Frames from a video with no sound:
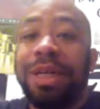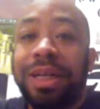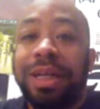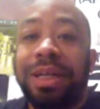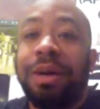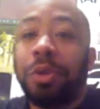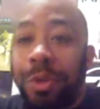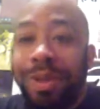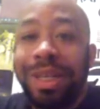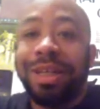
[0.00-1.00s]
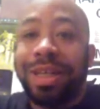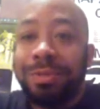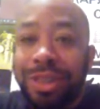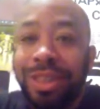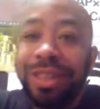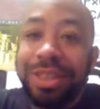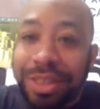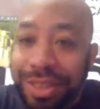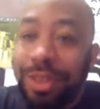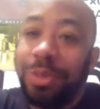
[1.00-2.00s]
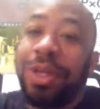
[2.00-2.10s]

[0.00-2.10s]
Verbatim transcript: uh, Ultramagnetic MCs.